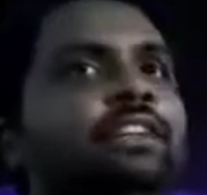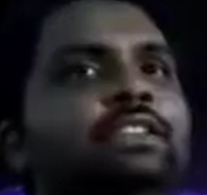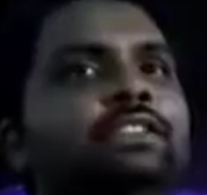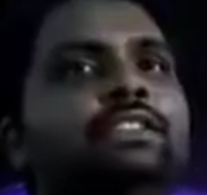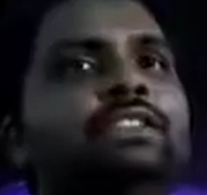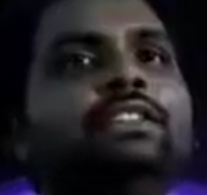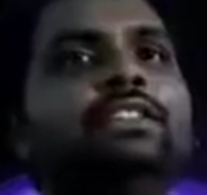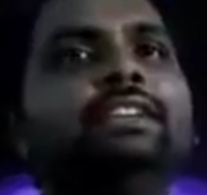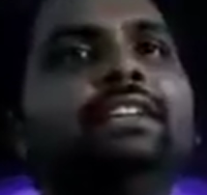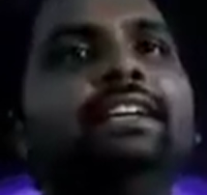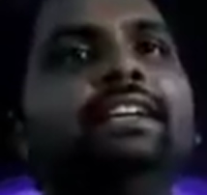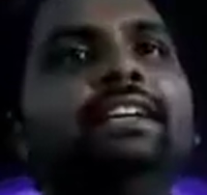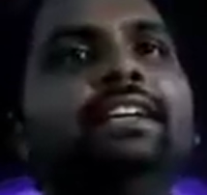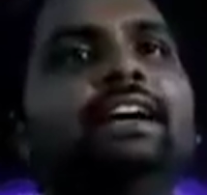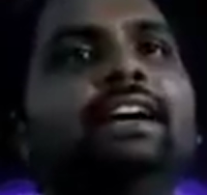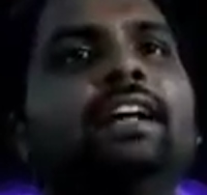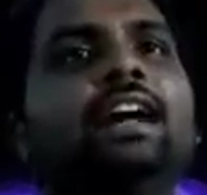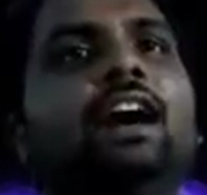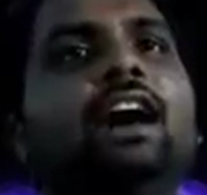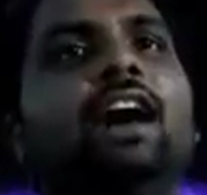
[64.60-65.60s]
So
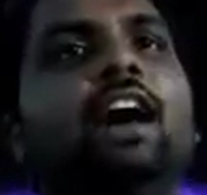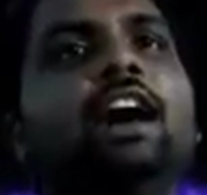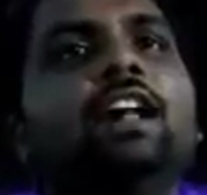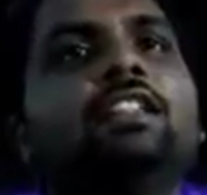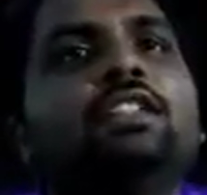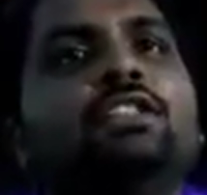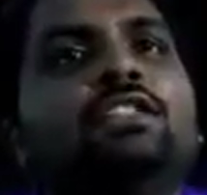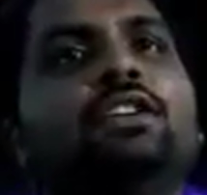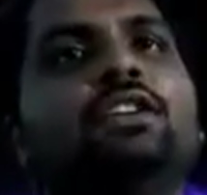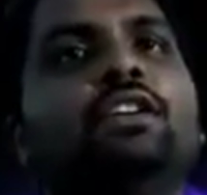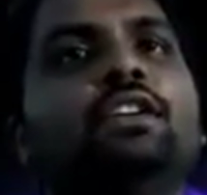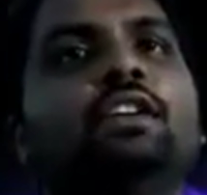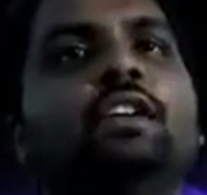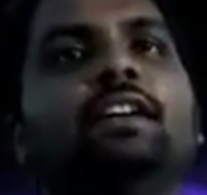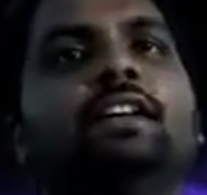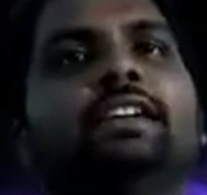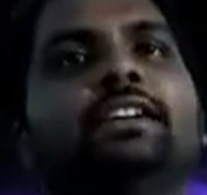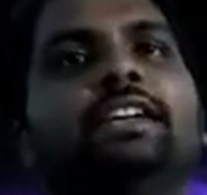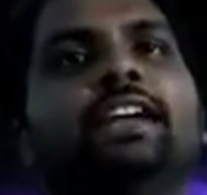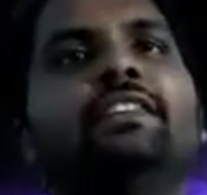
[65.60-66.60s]
here also
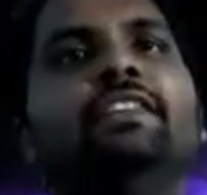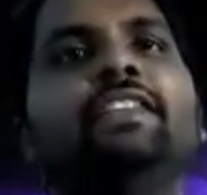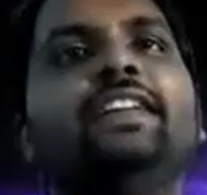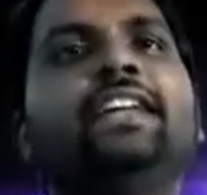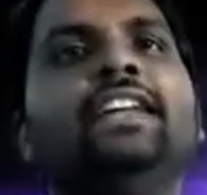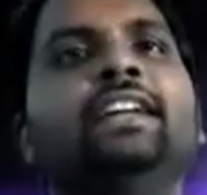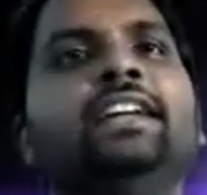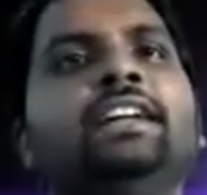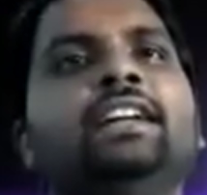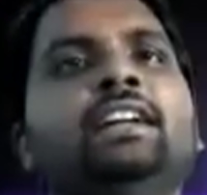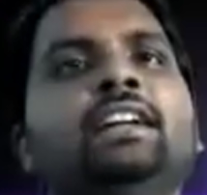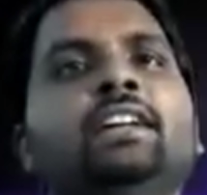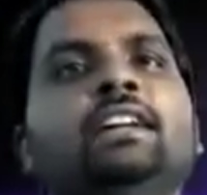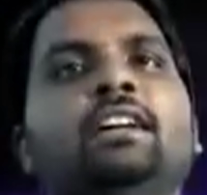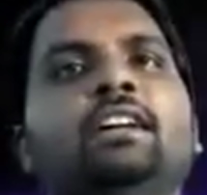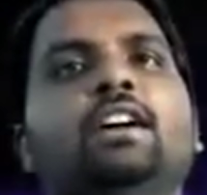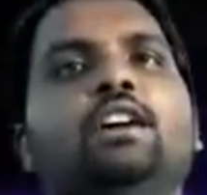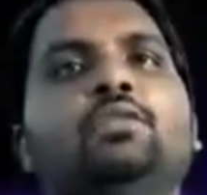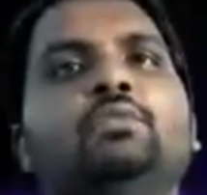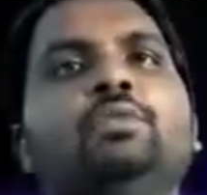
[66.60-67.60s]
every
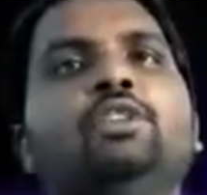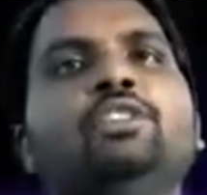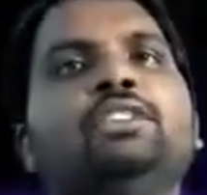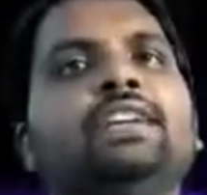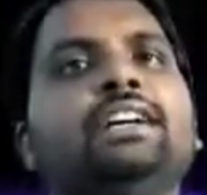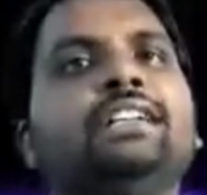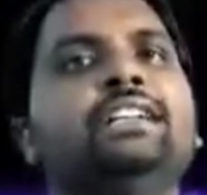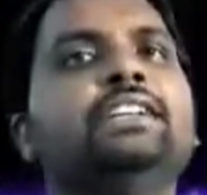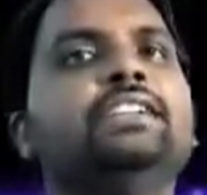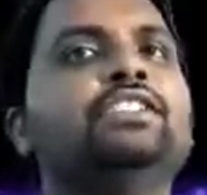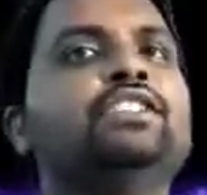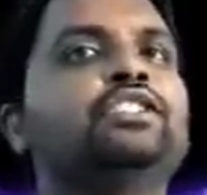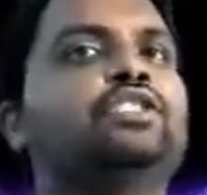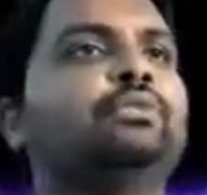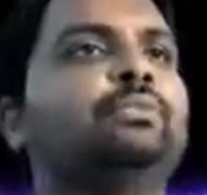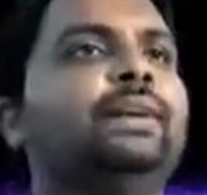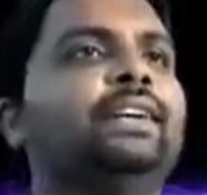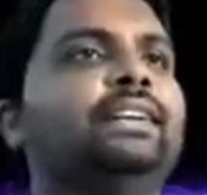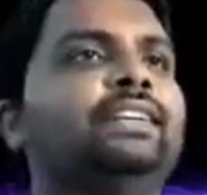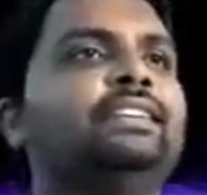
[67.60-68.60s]
musical
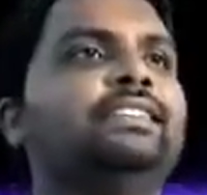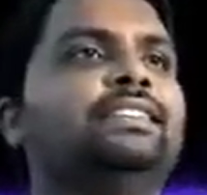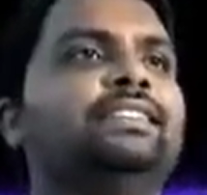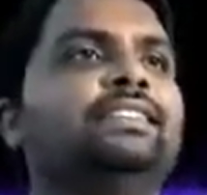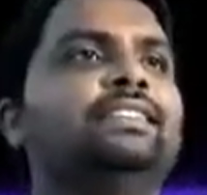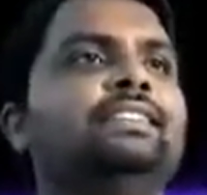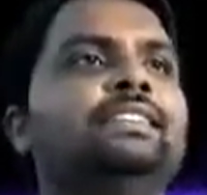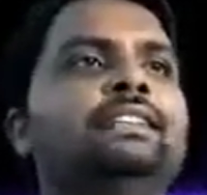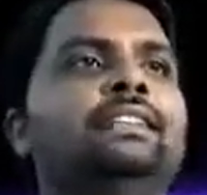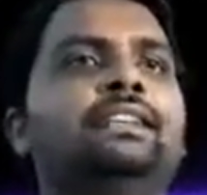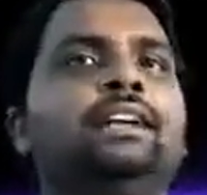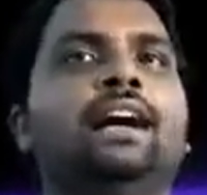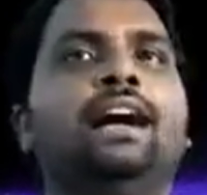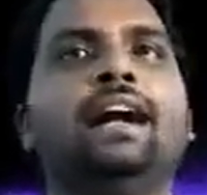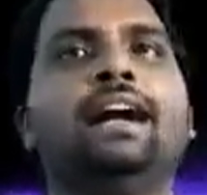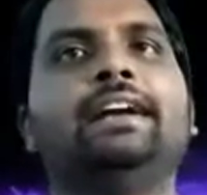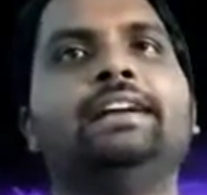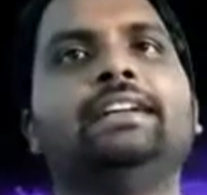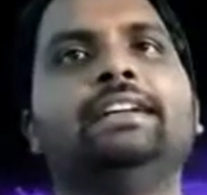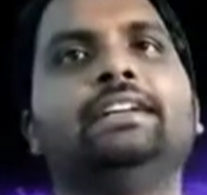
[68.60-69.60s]
instruments
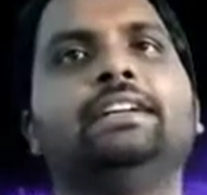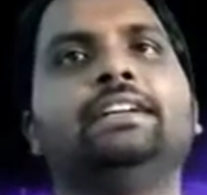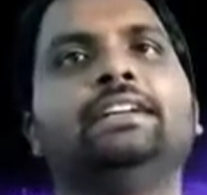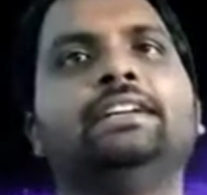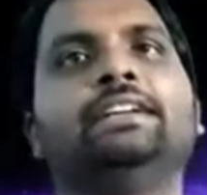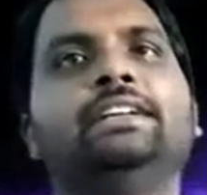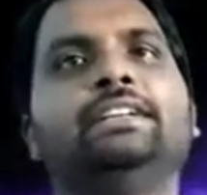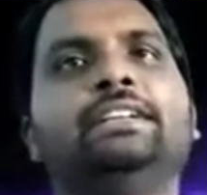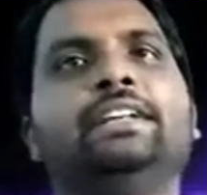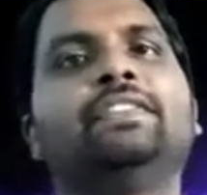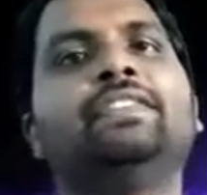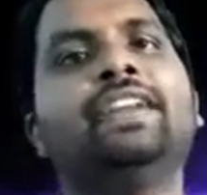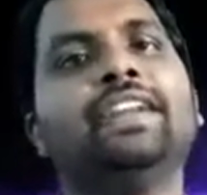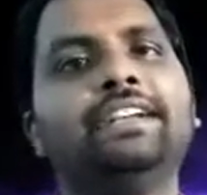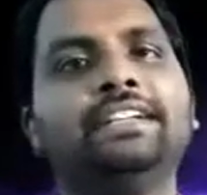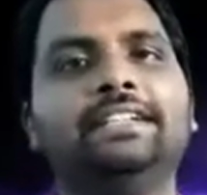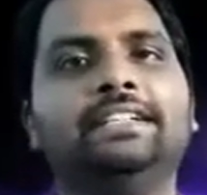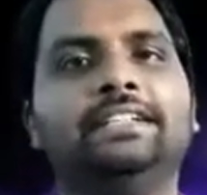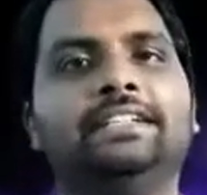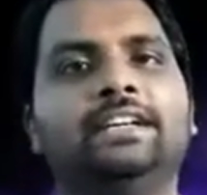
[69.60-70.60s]
and
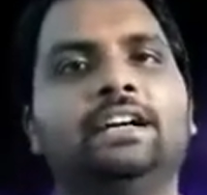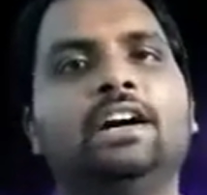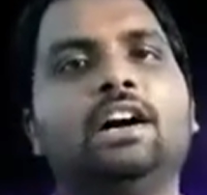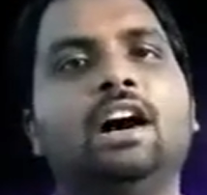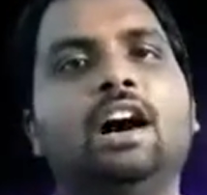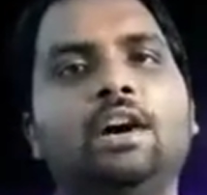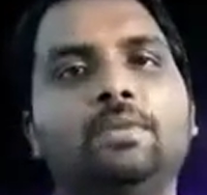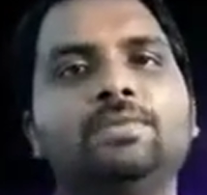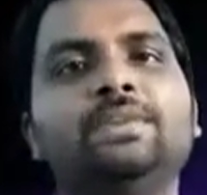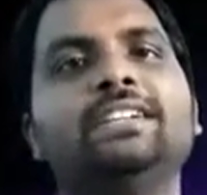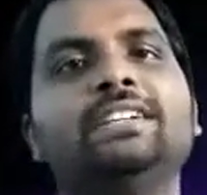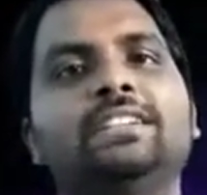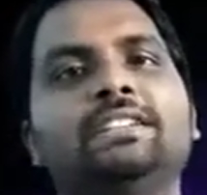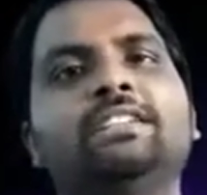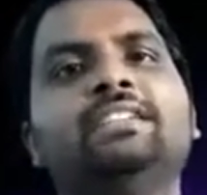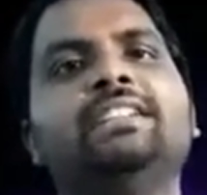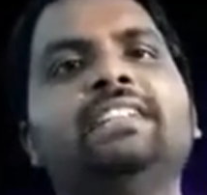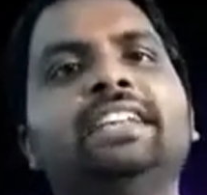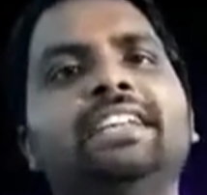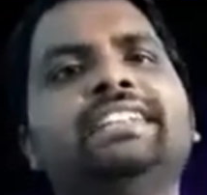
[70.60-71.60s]
different objects,
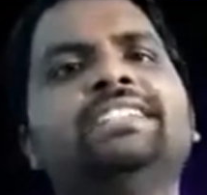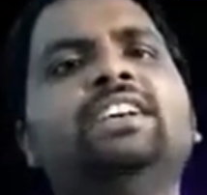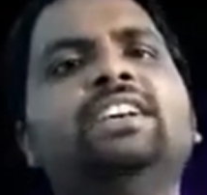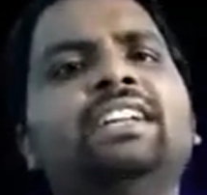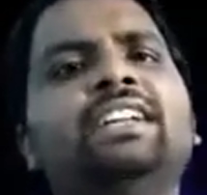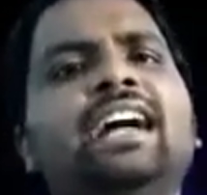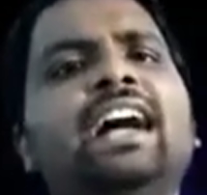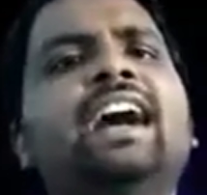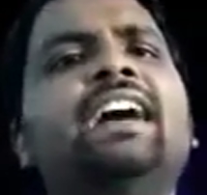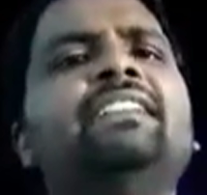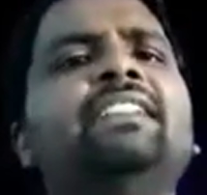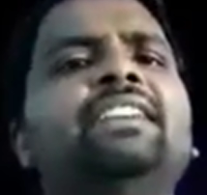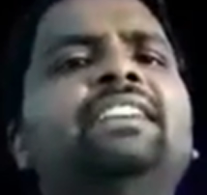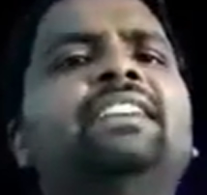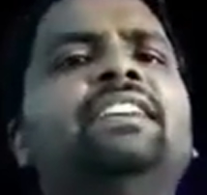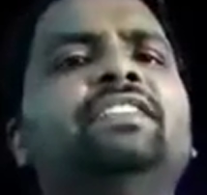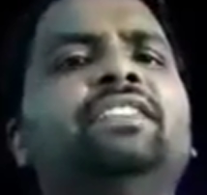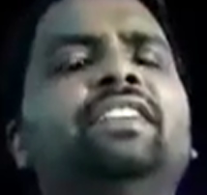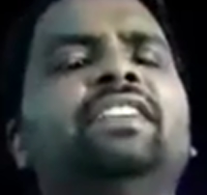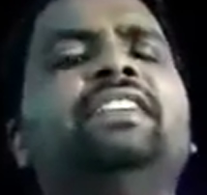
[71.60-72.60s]
they are having
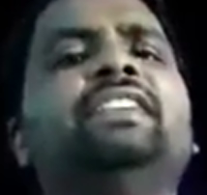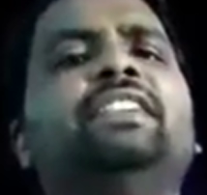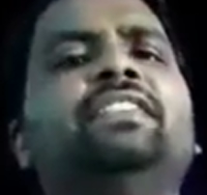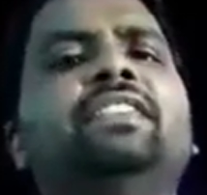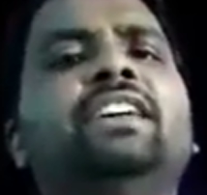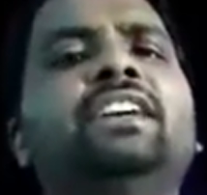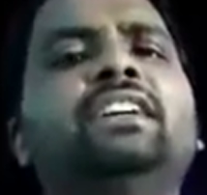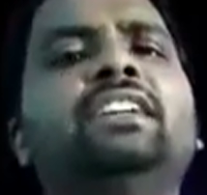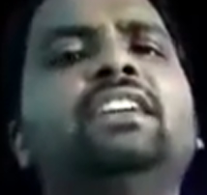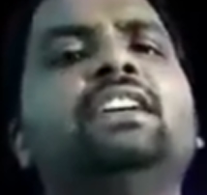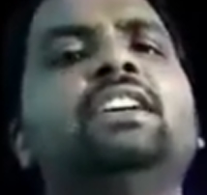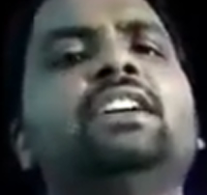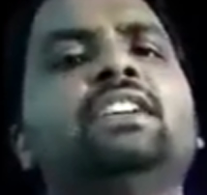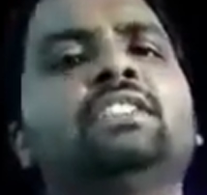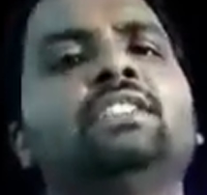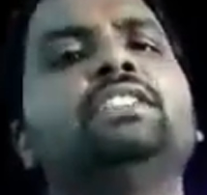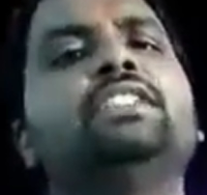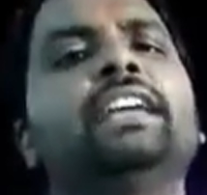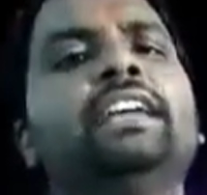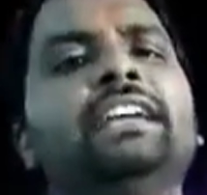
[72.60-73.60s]
different,
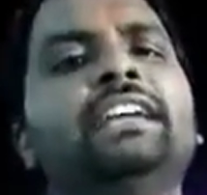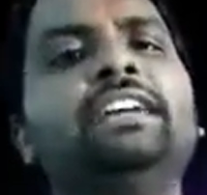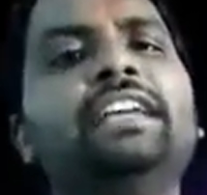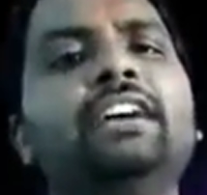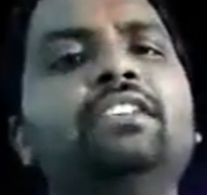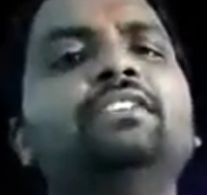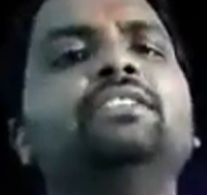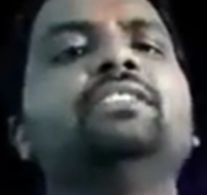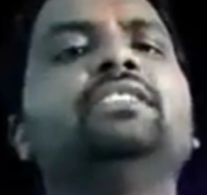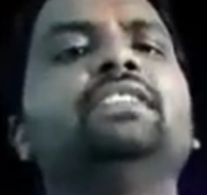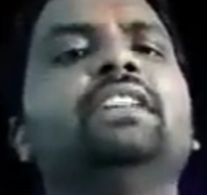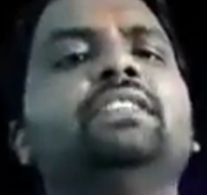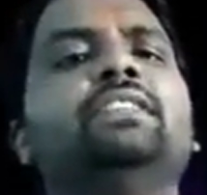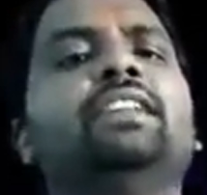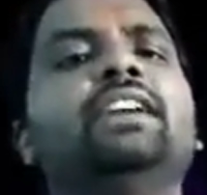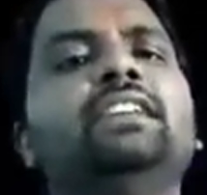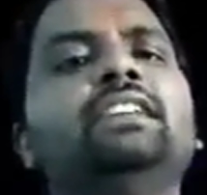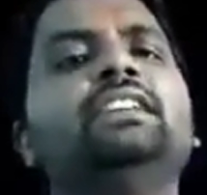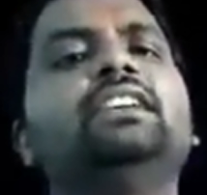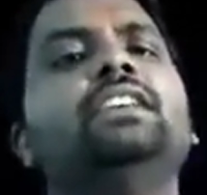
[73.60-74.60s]
they gives
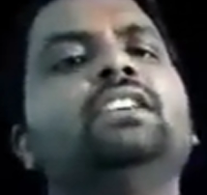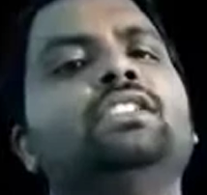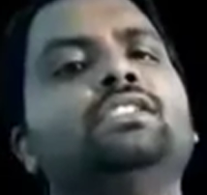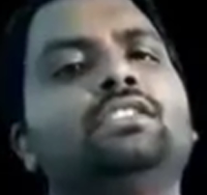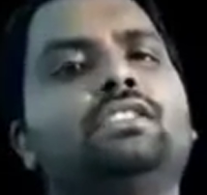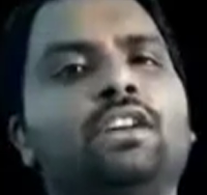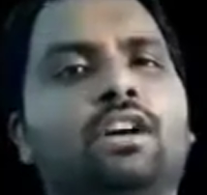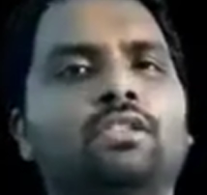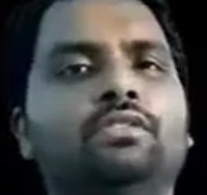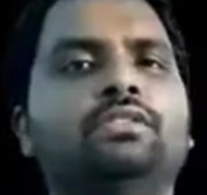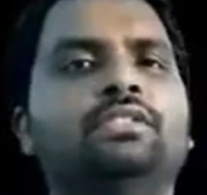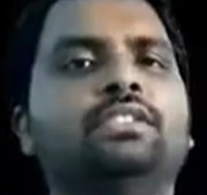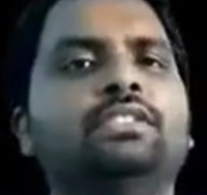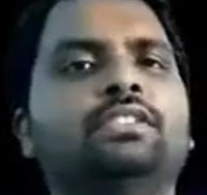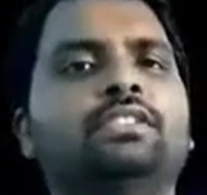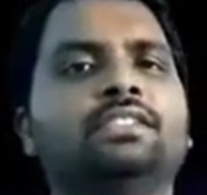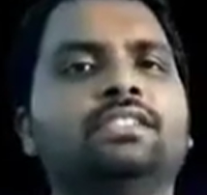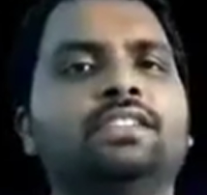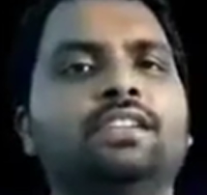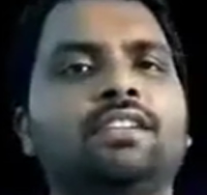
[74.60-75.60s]
different sounds.